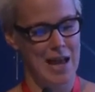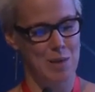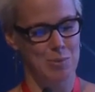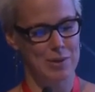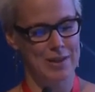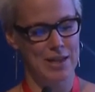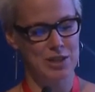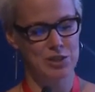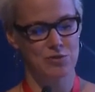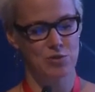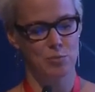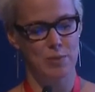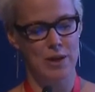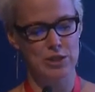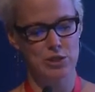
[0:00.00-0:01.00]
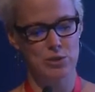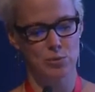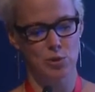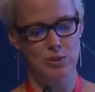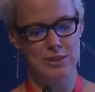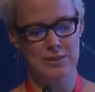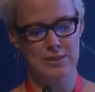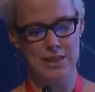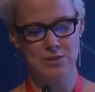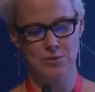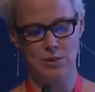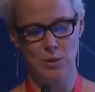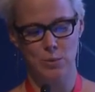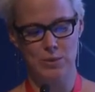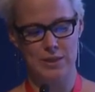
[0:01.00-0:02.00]
Application for patients work
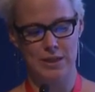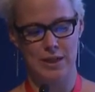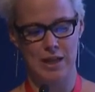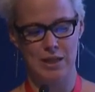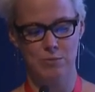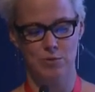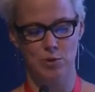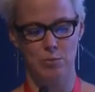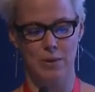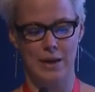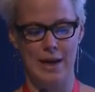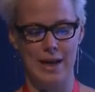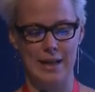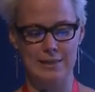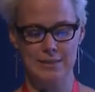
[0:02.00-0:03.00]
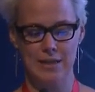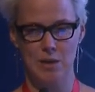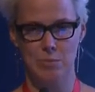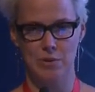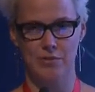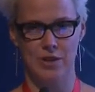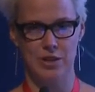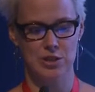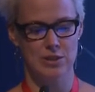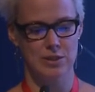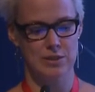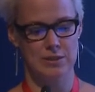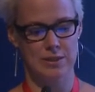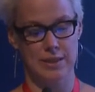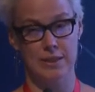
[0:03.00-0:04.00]
successfully with the help from healthcare
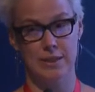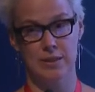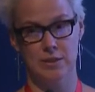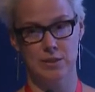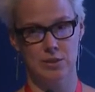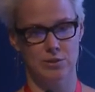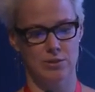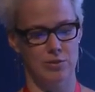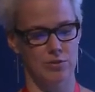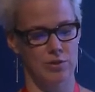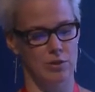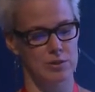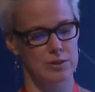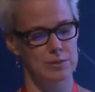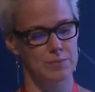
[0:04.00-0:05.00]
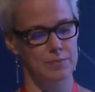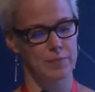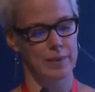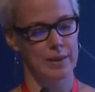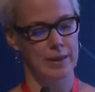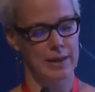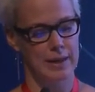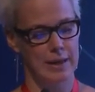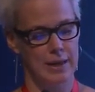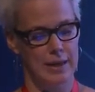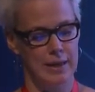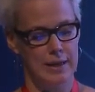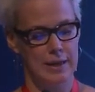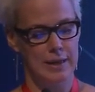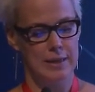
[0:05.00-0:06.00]
professionals and industry, of course.
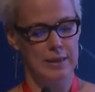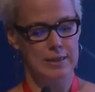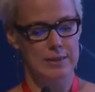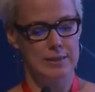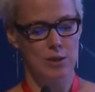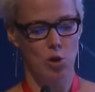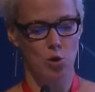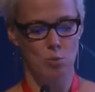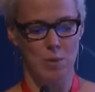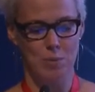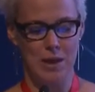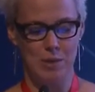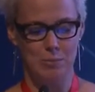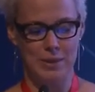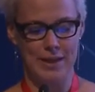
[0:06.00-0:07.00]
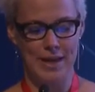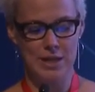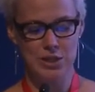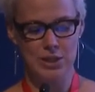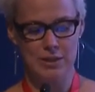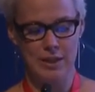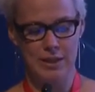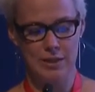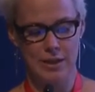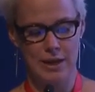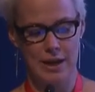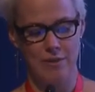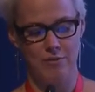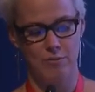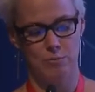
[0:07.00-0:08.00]
So mobile application can
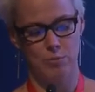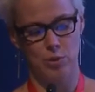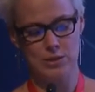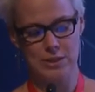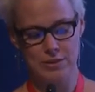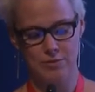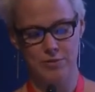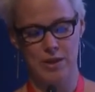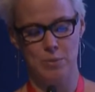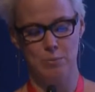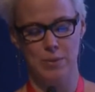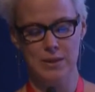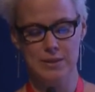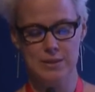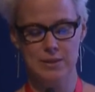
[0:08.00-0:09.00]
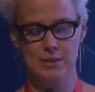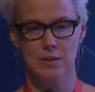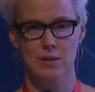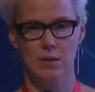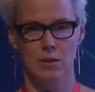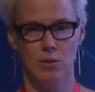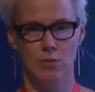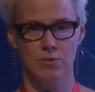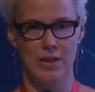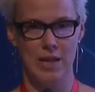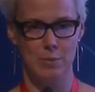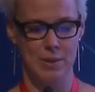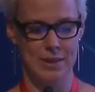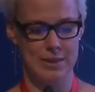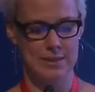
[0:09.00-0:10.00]
have positive impacts of
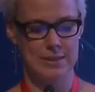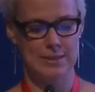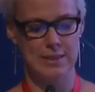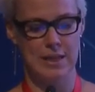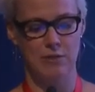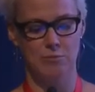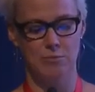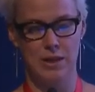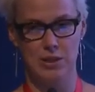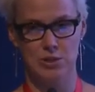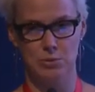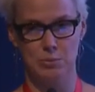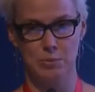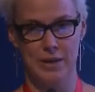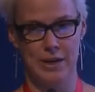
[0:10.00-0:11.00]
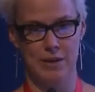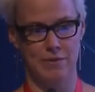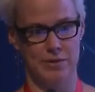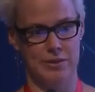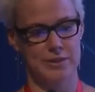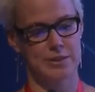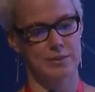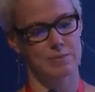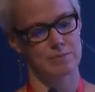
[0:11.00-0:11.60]
diabetes self-management behaviors.